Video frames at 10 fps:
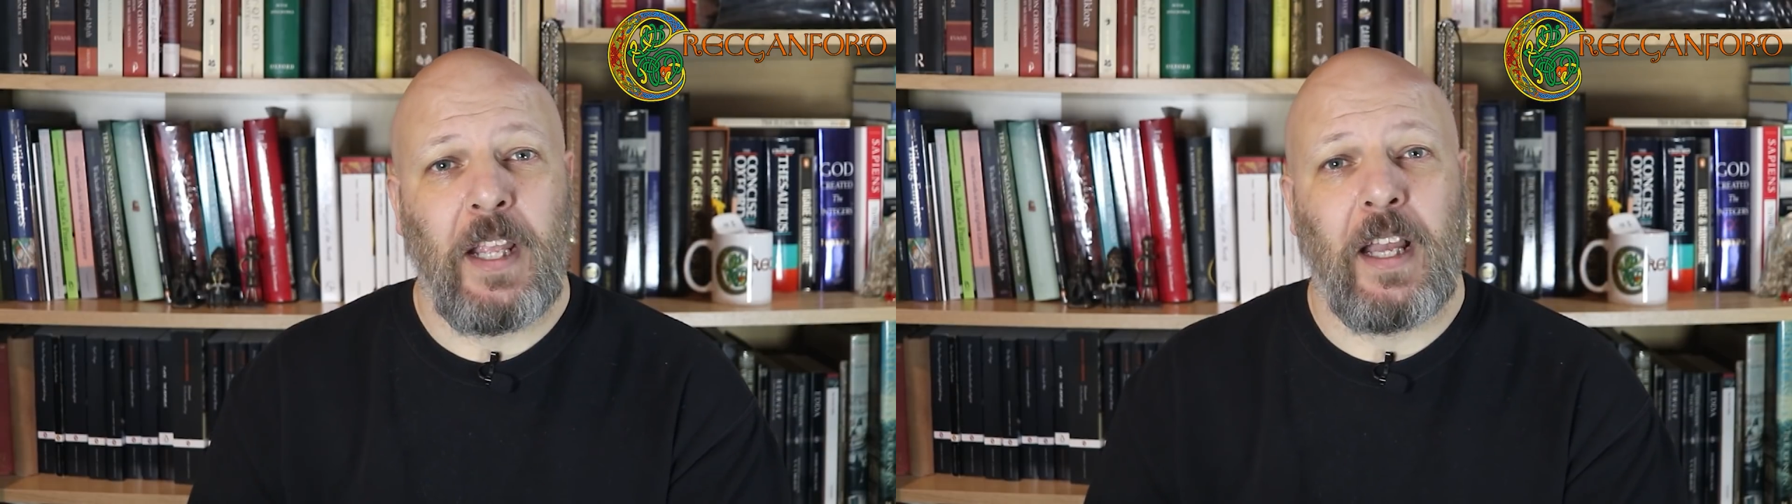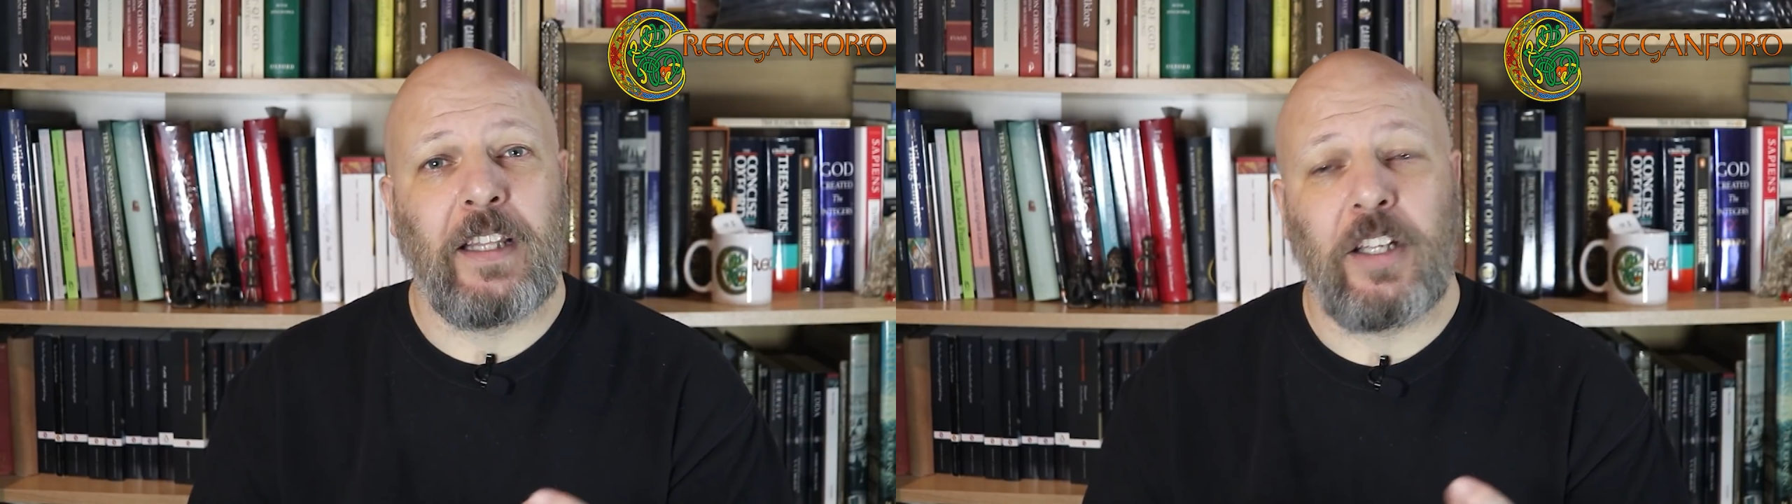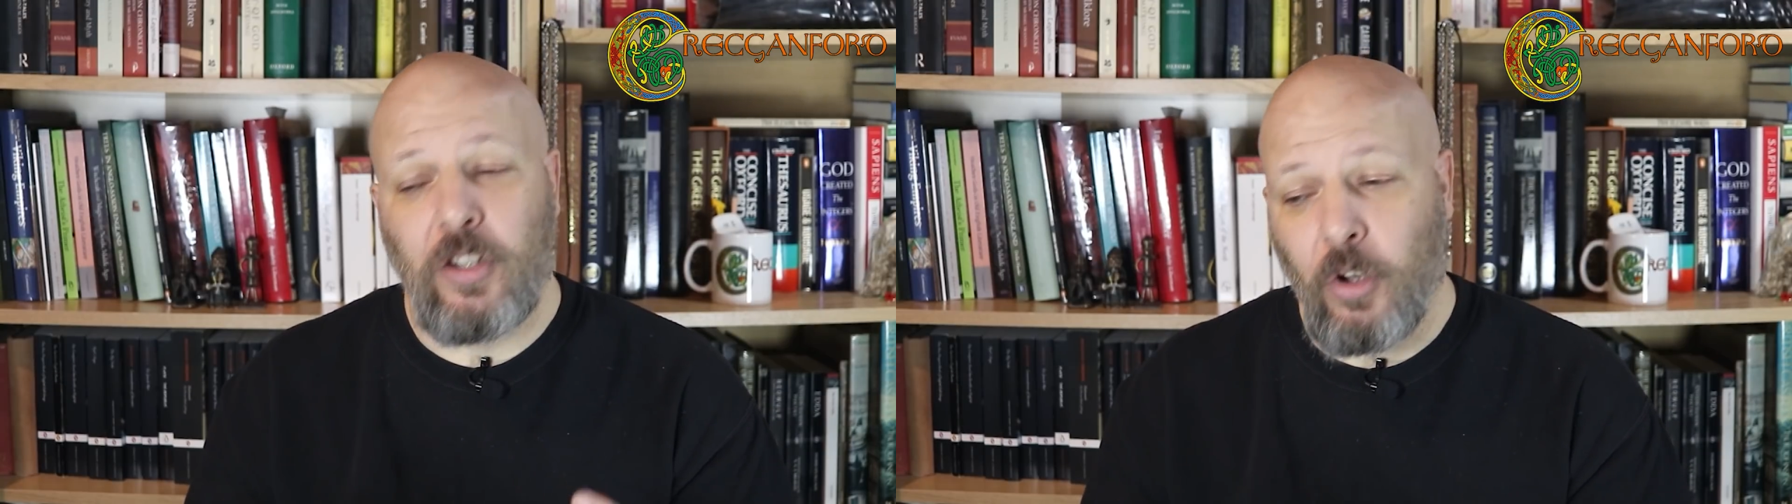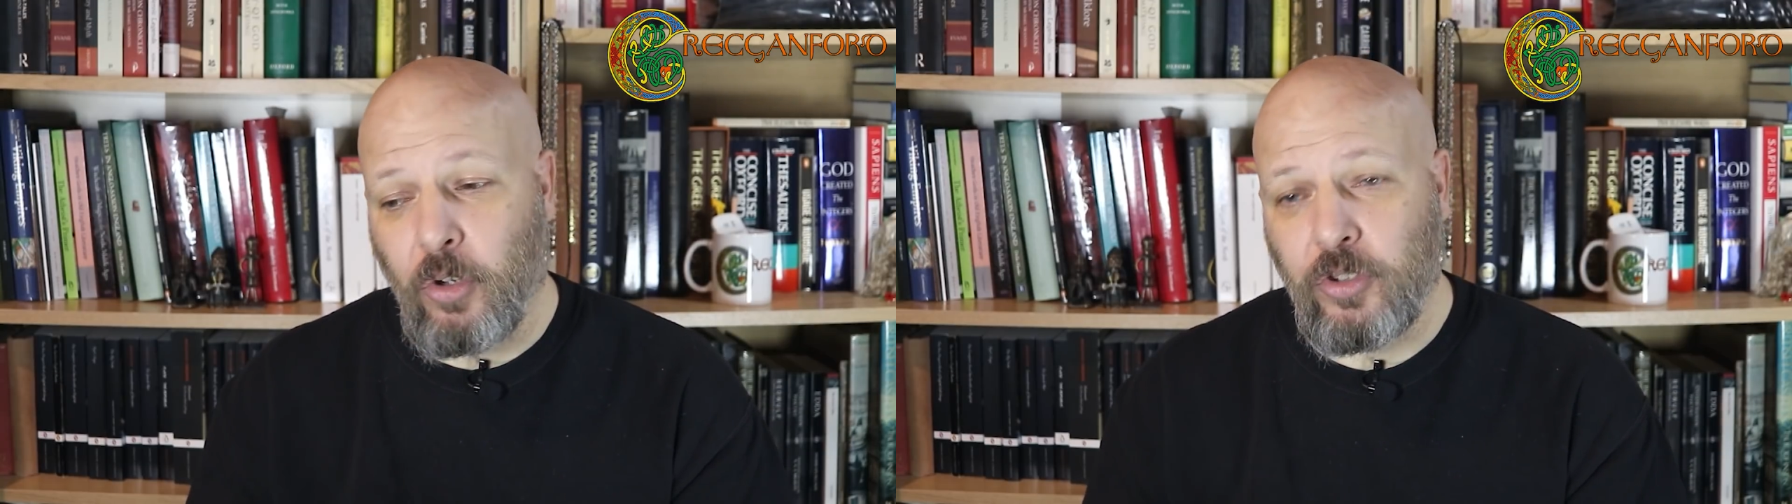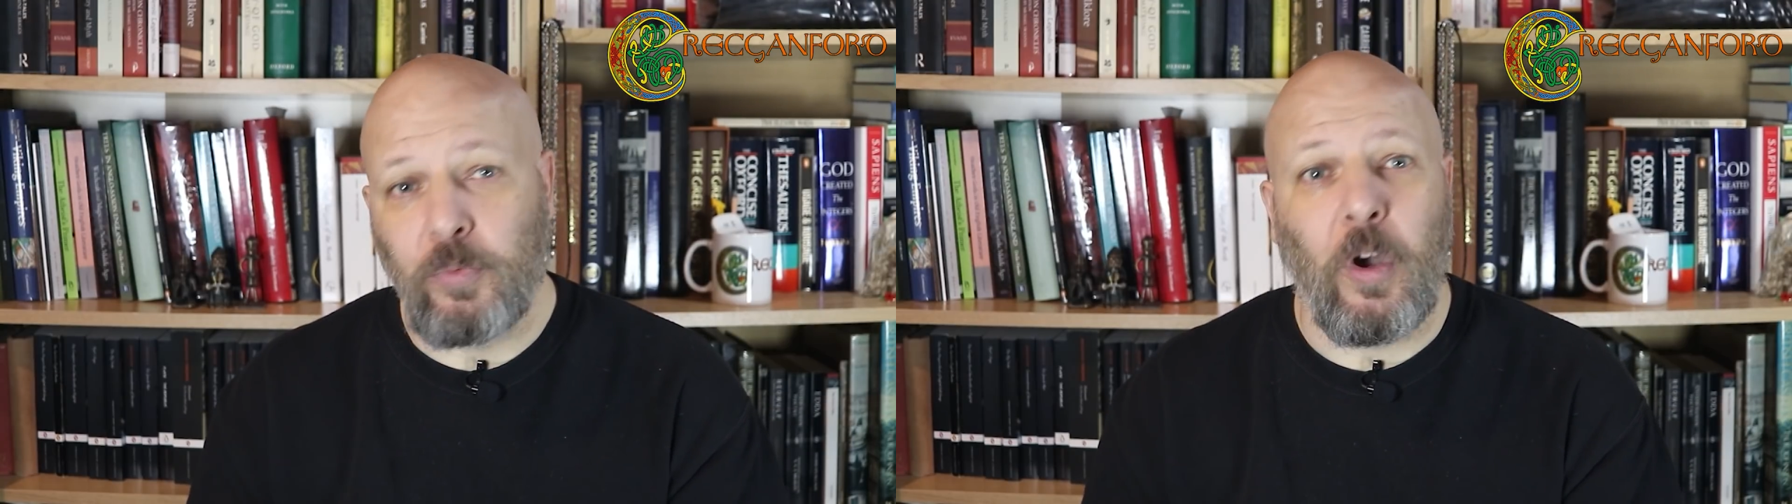And the
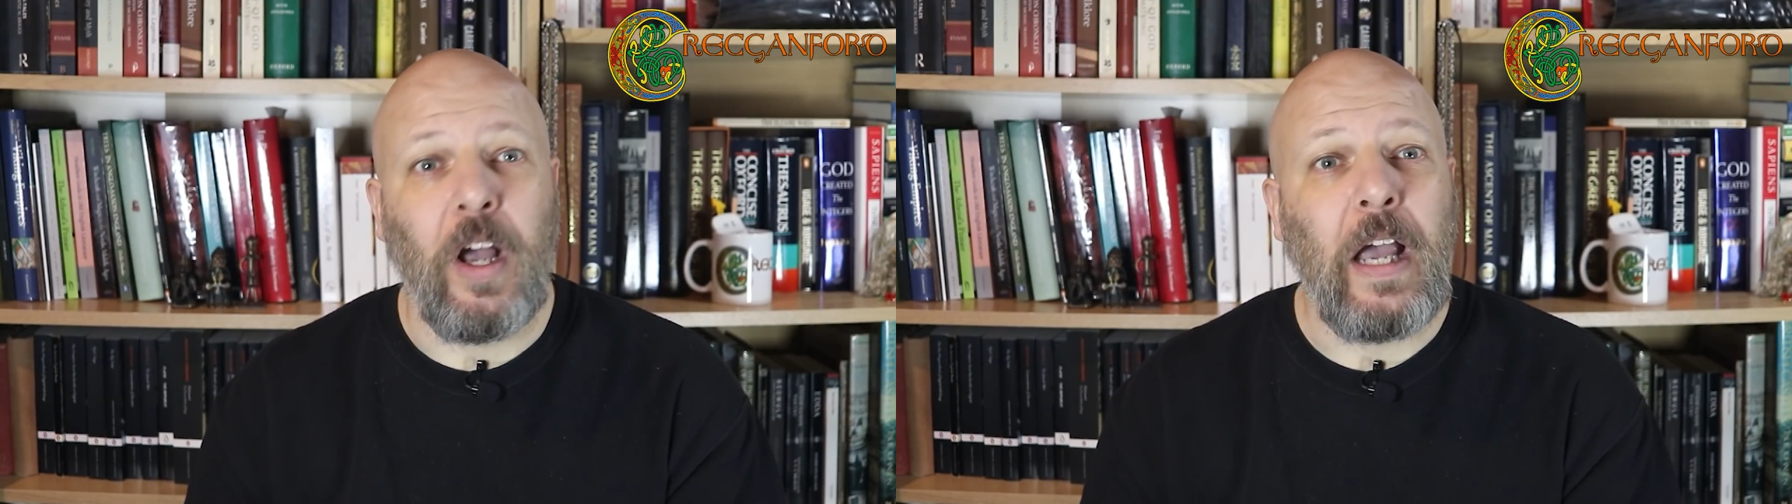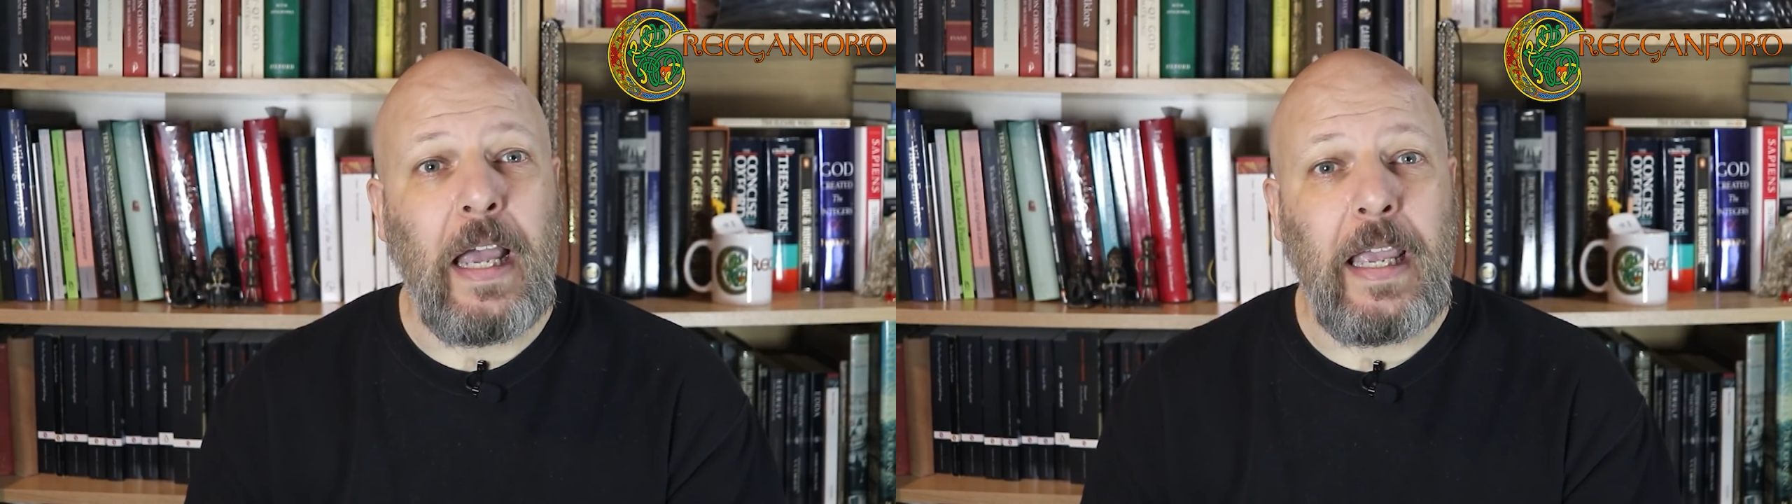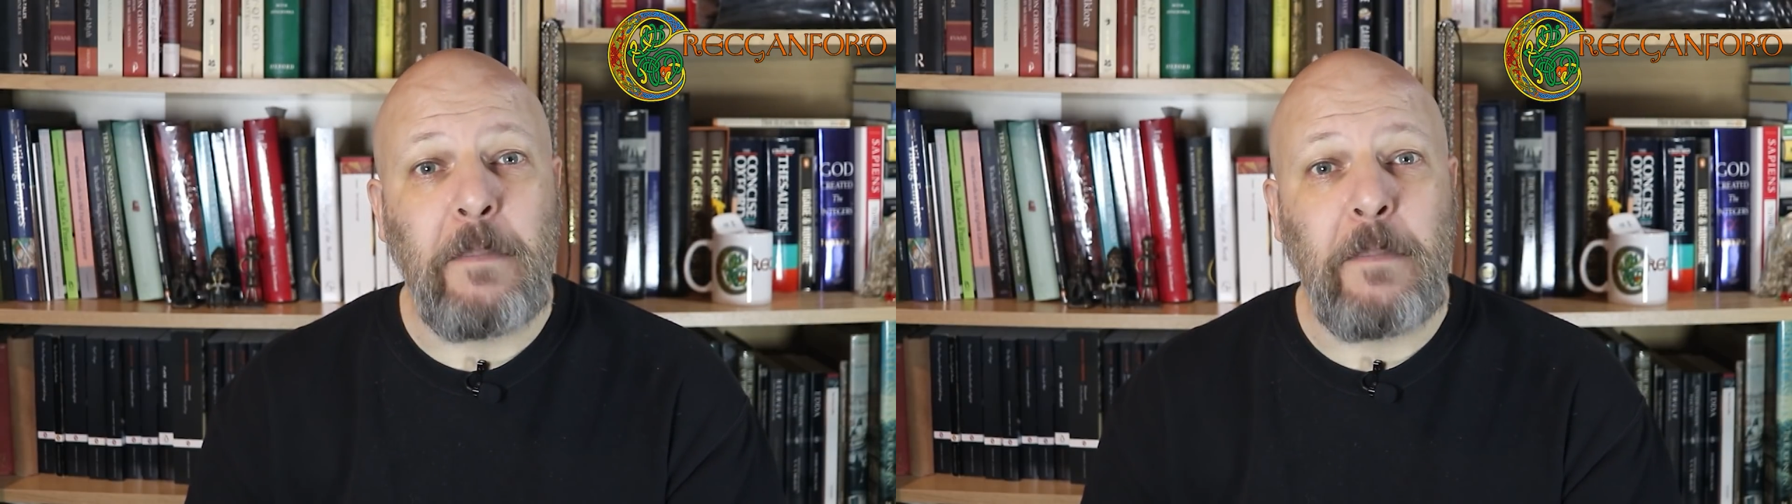gods were